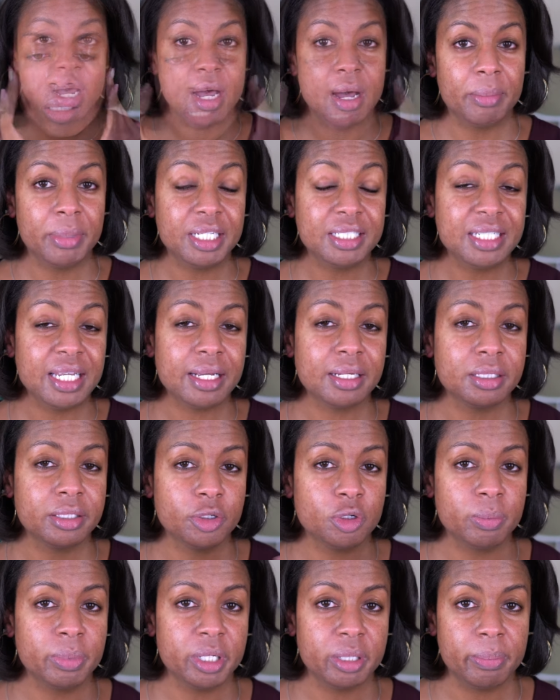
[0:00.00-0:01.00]
I'm going to take a
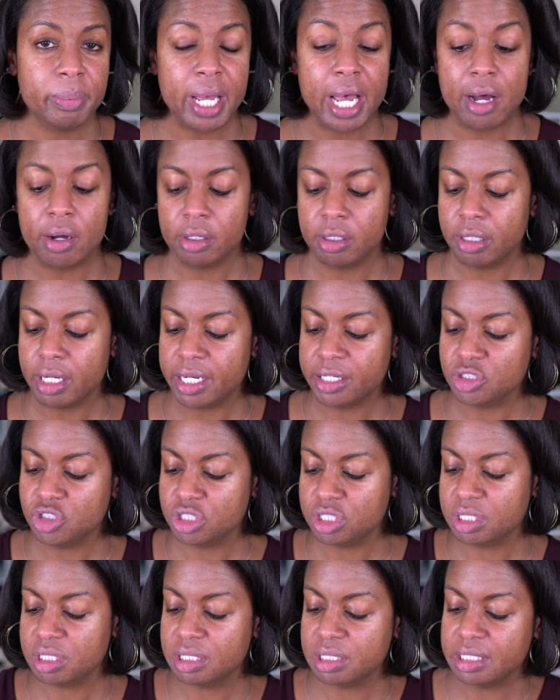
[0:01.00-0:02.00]
little bit of powder and
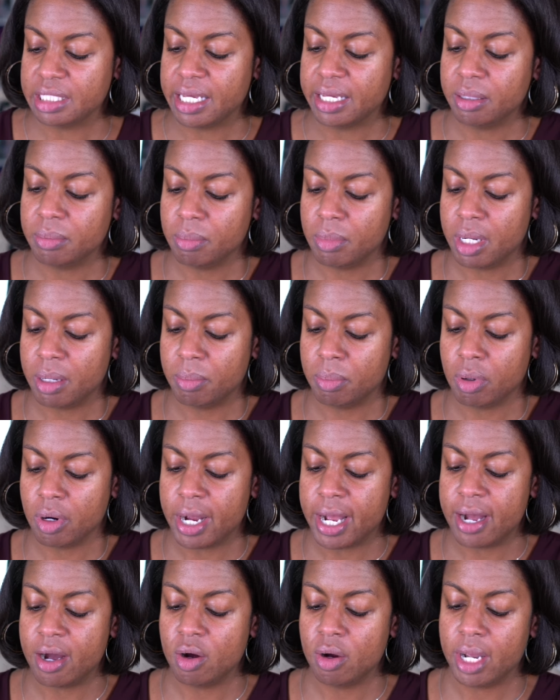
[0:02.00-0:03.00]
just set my
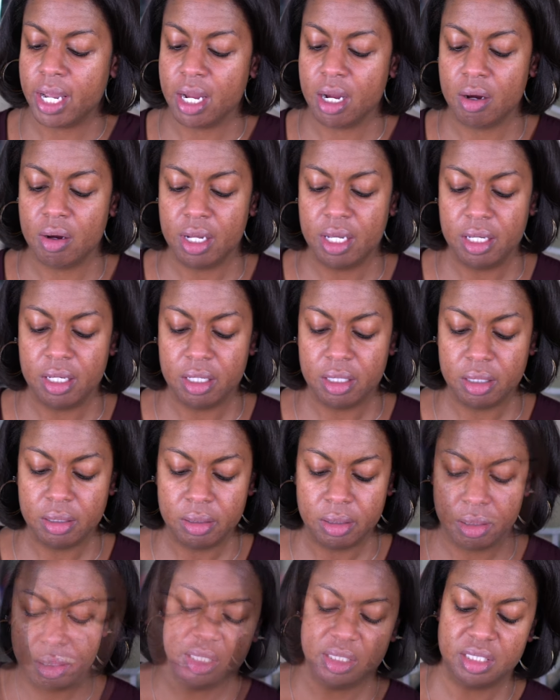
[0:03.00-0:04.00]
brow
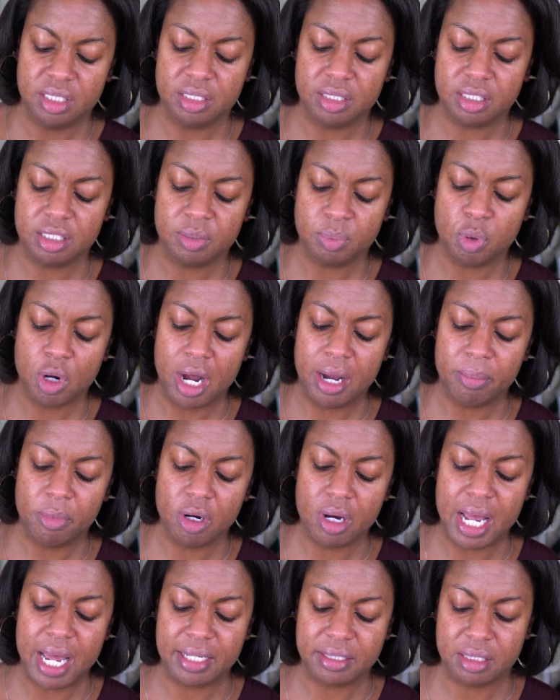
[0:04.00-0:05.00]
area. Since this
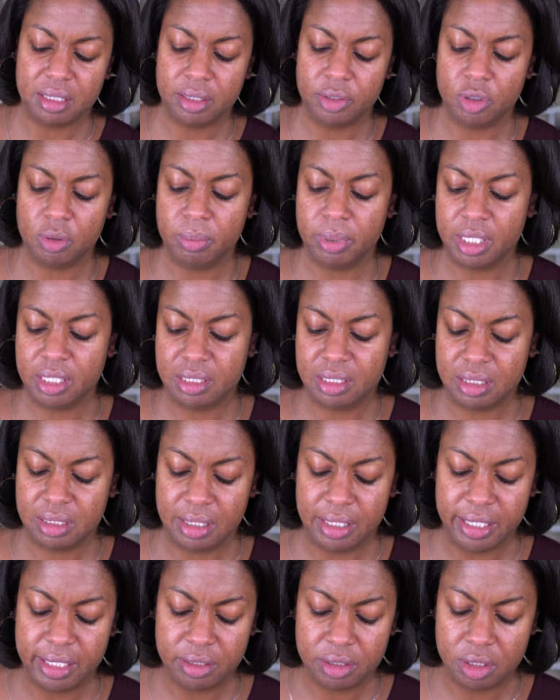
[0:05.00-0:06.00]
primer has a little bit of
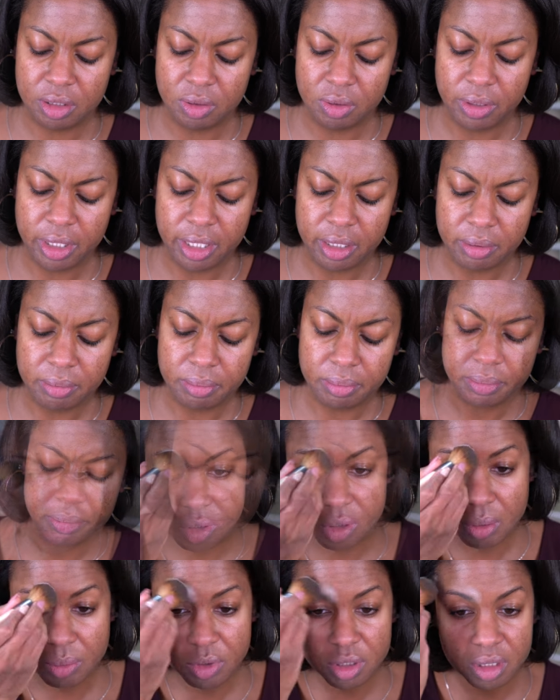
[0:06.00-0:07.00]
slick to it,
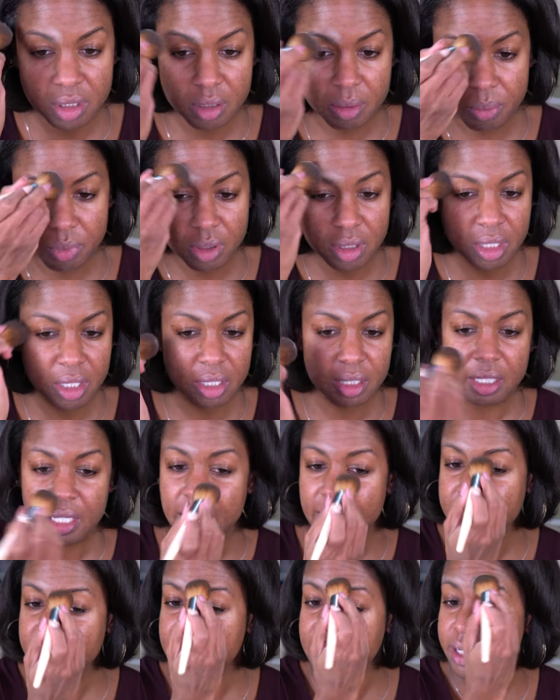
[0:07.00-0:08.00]
so I'm just going to put a
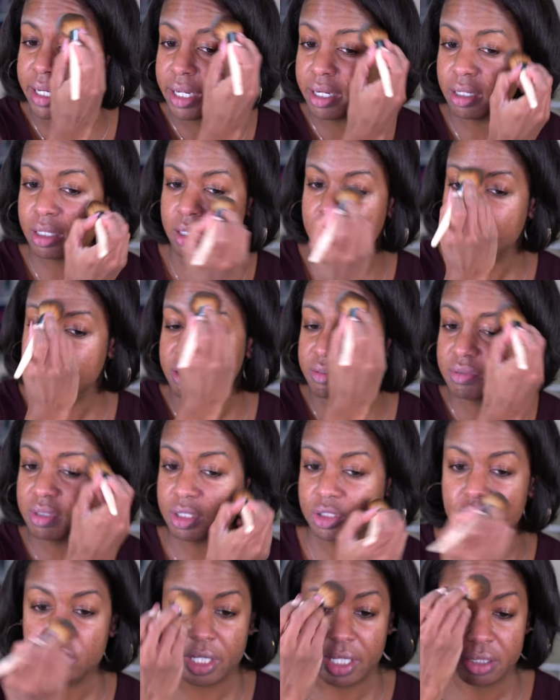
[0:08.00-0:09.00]
light layer of
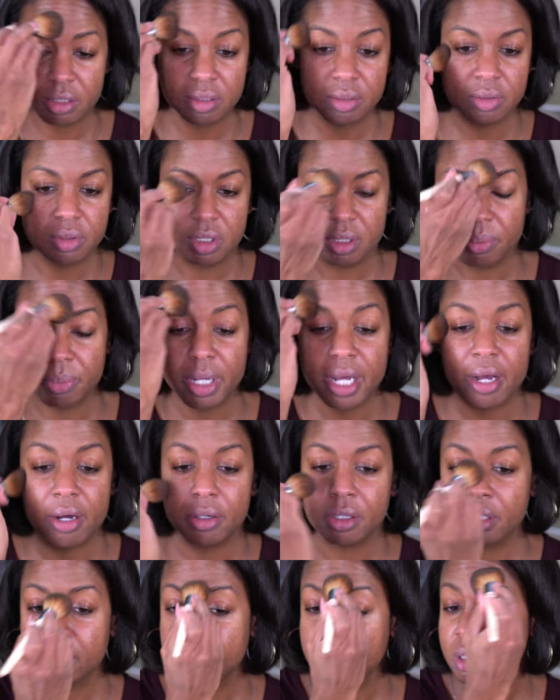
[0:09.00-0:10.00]
the translucent
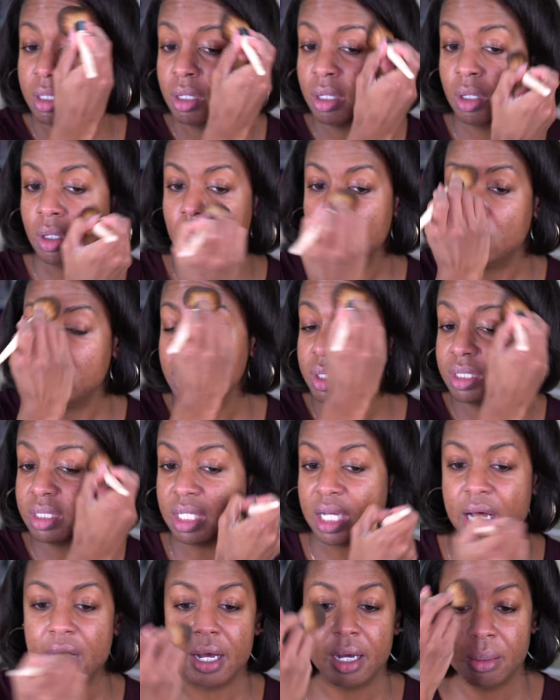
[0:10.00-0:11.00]
powder on
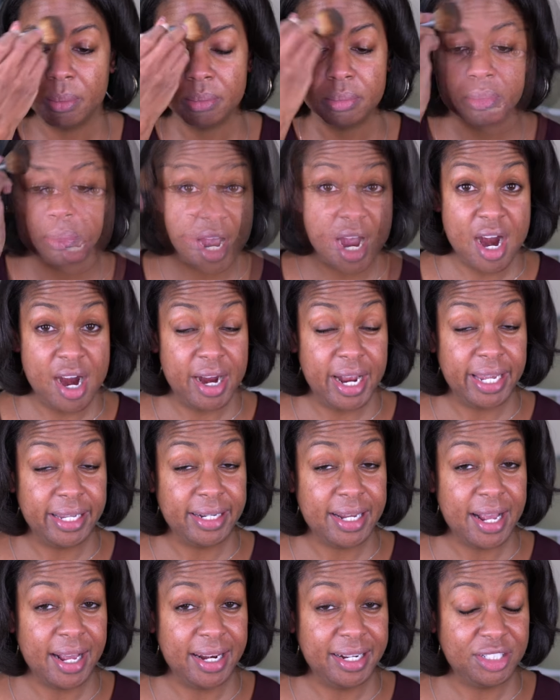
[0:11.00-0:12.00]
top.
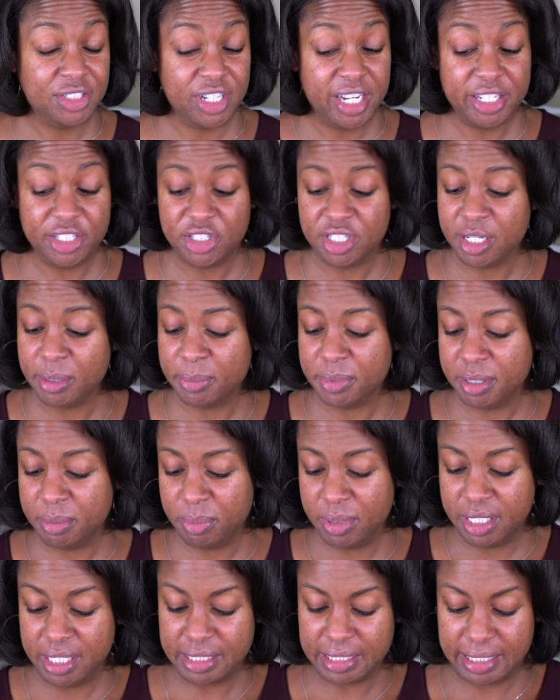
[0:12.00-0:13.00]
Alright, I gotta change something
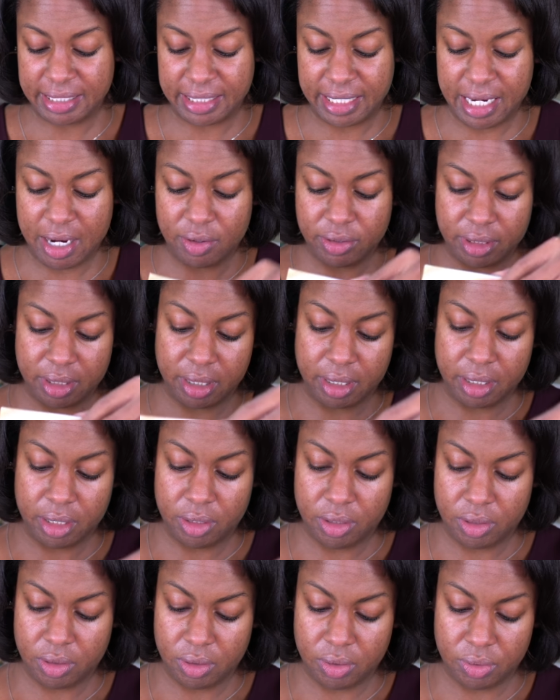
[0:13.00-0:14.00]
because I said I was gonna
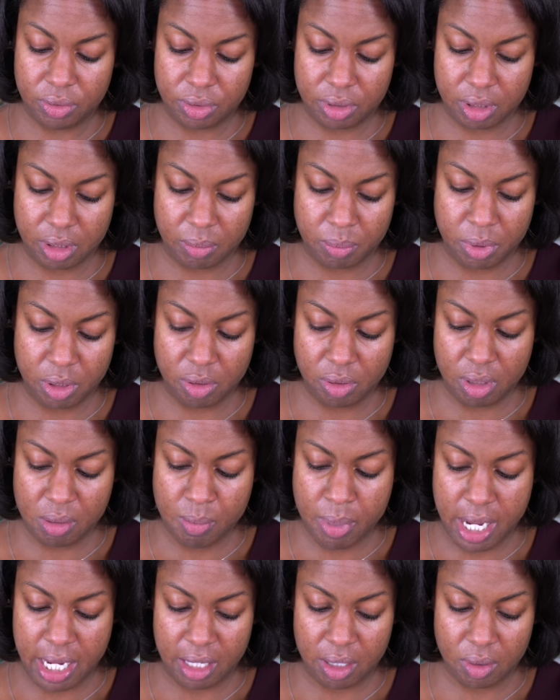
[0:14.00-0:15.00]
use the Beauty
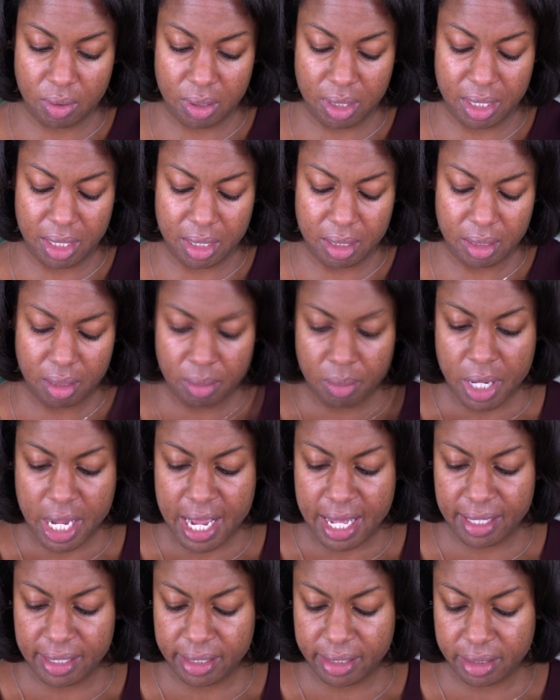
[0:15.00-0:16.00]
Bakerie
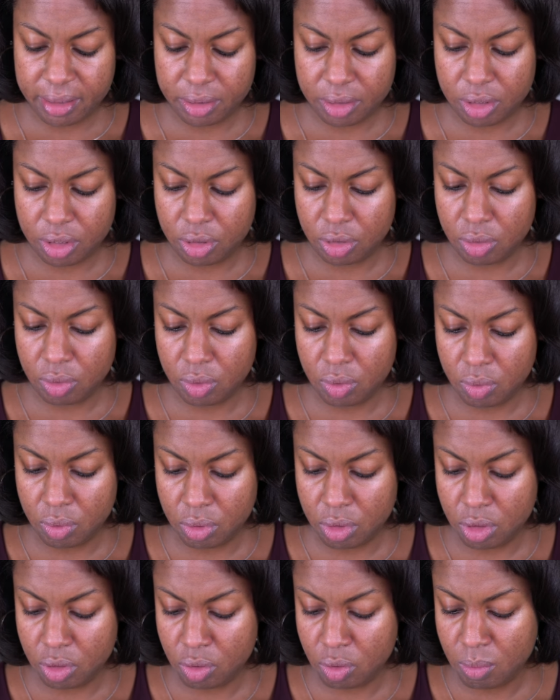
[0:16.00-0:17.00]
palette to
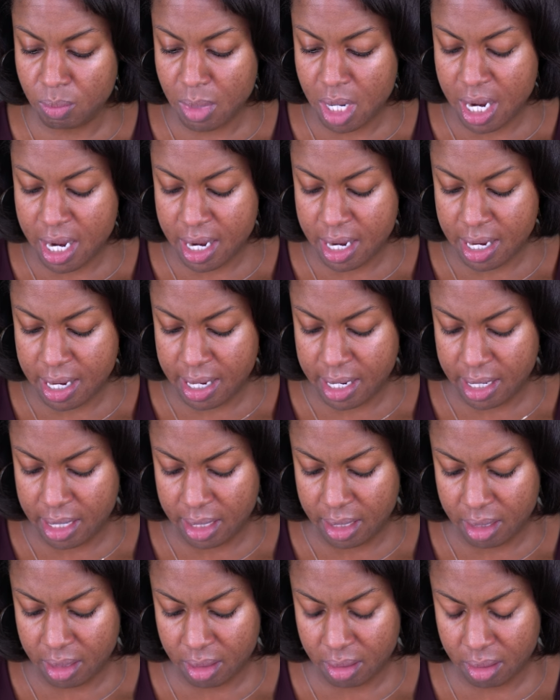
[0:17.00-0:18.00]
do
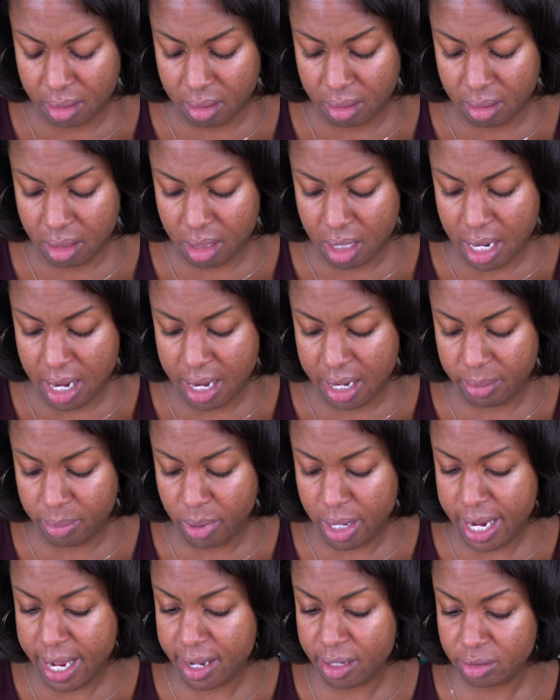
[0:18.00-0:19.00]
my
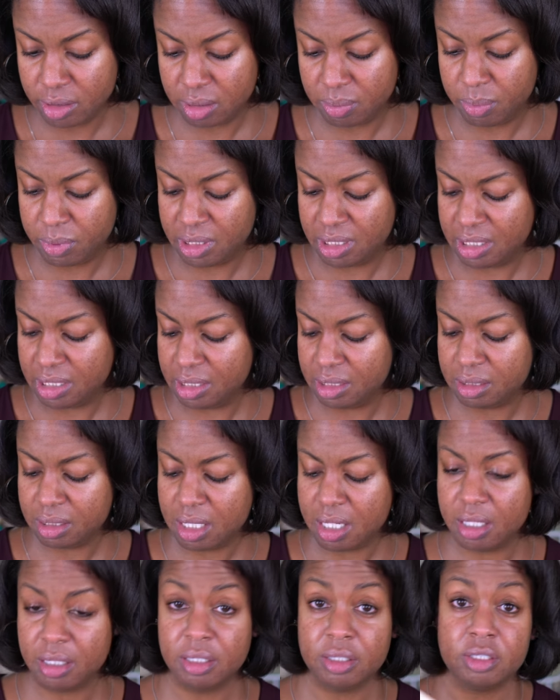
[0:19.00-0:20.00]
eyebrows, but these
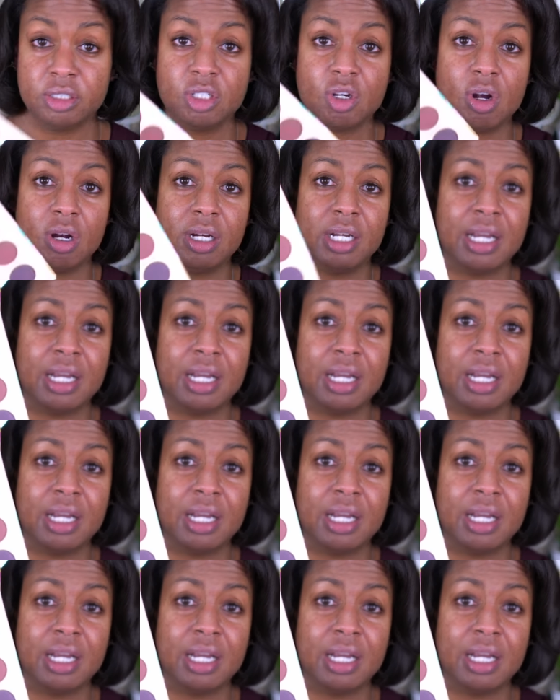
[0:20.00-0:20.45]
colors are